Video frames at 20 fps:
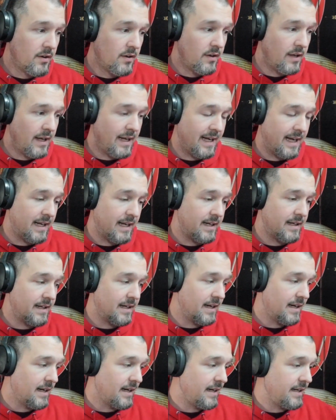And
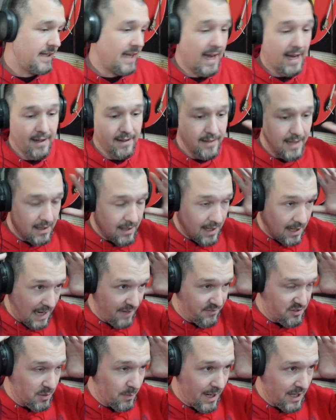yeah,
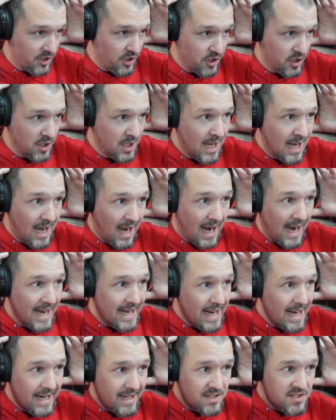after my little
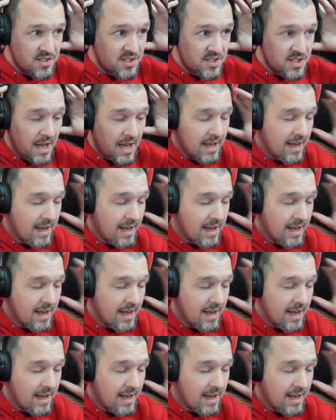hiatus,